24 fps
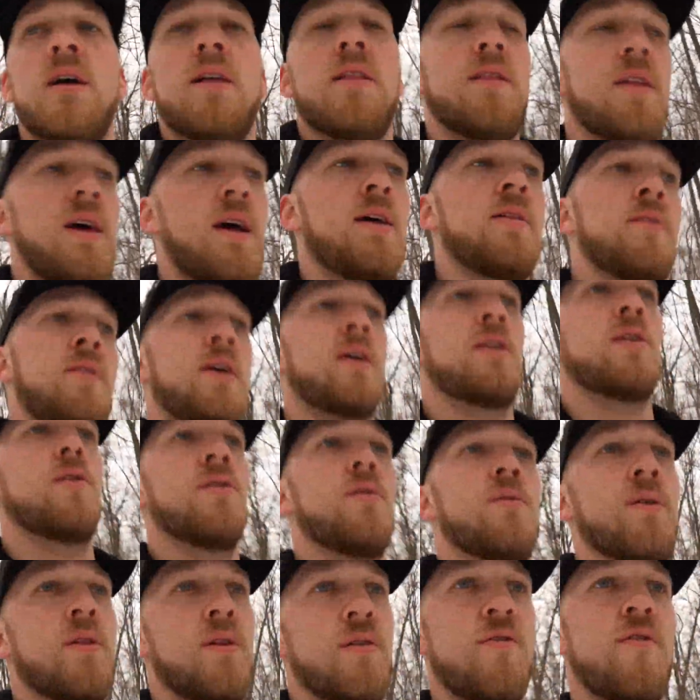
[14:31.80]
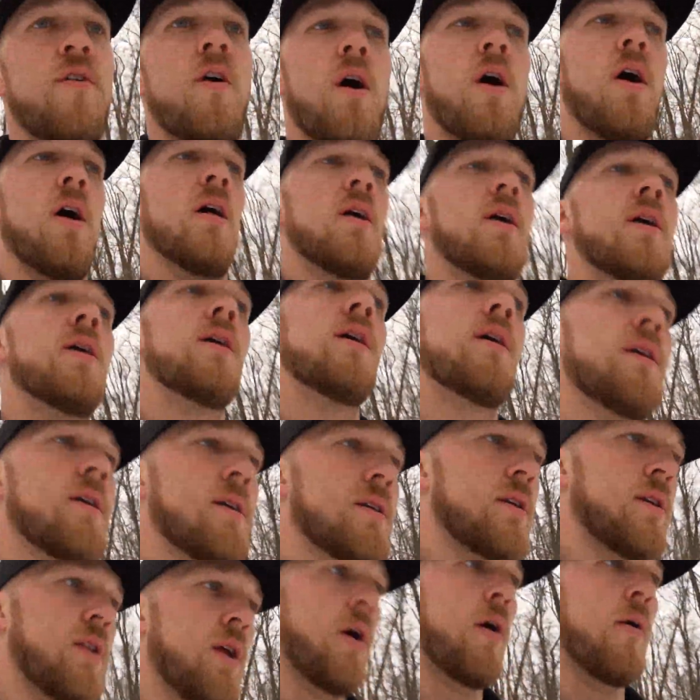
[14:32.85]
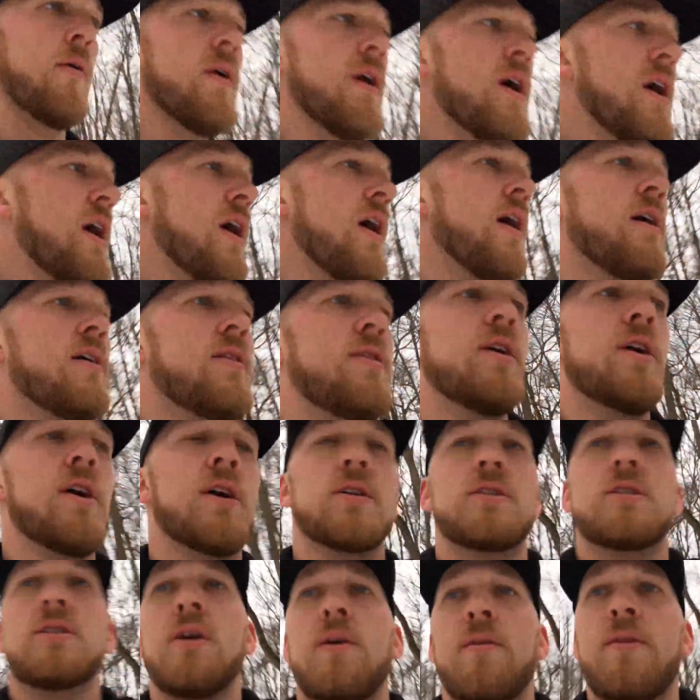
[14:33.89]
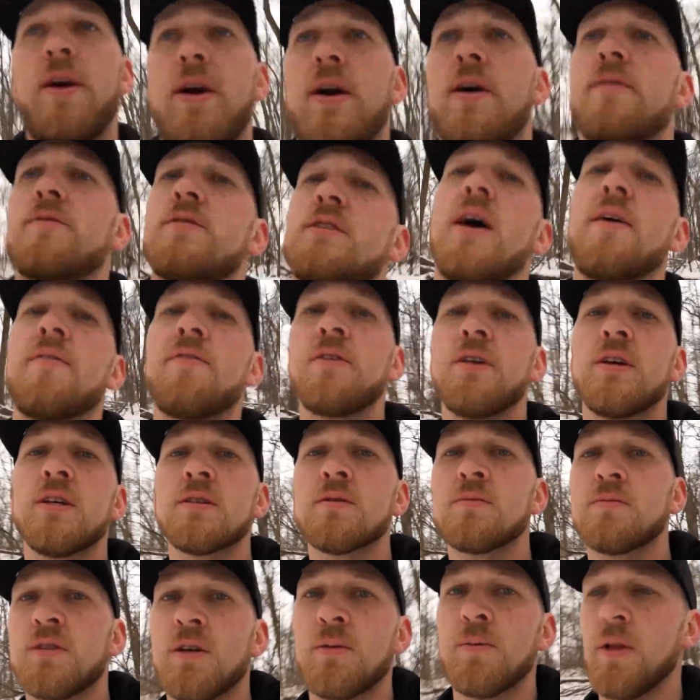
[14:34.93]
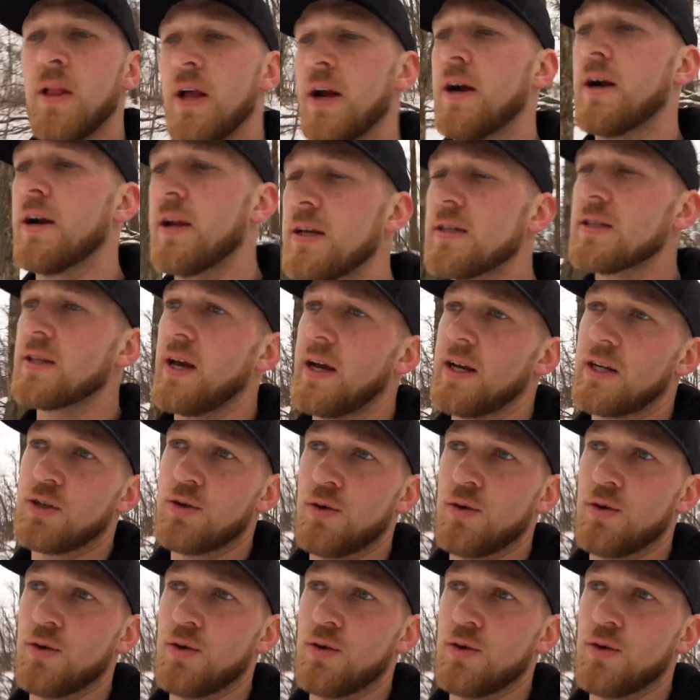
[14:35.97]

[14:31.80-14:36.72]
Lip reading: than they do in the fall. You know, there are definitely some similarities, like